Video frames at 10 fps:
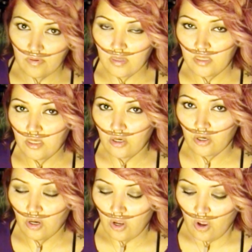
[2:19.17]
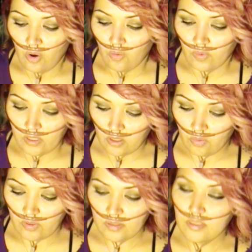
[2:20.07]
I was given a year
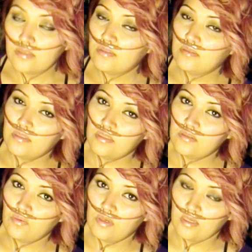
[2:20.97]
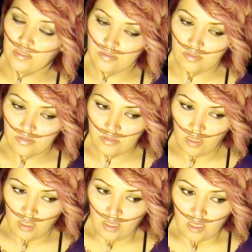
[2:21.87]
window. With this disease, what it
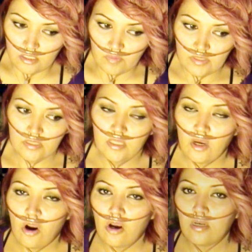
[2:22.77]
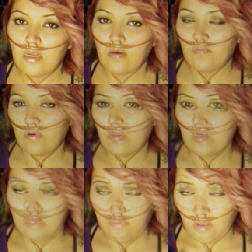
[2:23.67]
is it's basically a hardening.
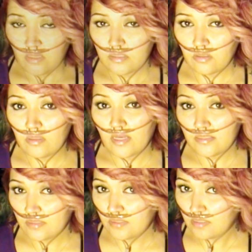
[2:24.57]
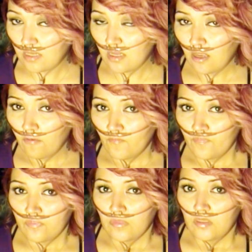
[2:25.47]
My lungs have lost their elasticity.
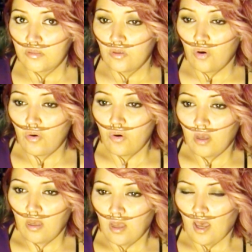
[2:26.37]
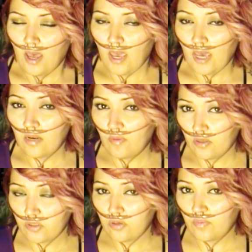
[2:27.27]
So I
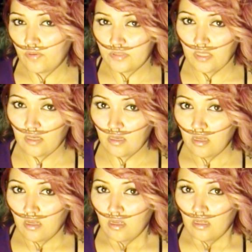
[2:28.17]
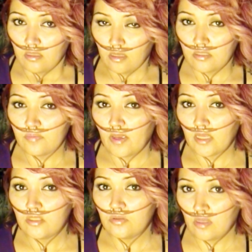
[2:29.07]
had about 30%
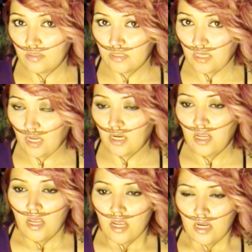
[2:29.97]
lungs back in 2009.